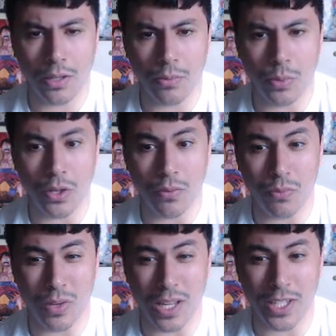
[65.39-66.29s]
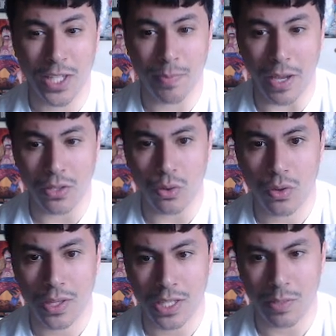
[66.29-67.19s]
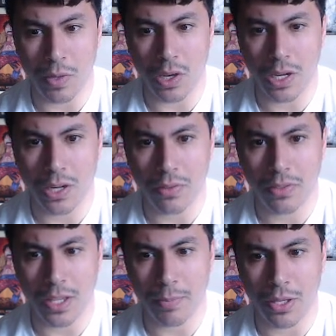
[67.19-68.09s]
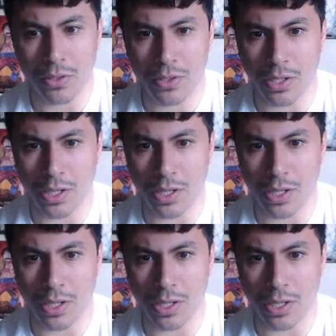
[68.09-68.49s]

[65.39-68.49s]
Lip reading: we didn't really expect Oracle Think Tank to be early, I don't think, because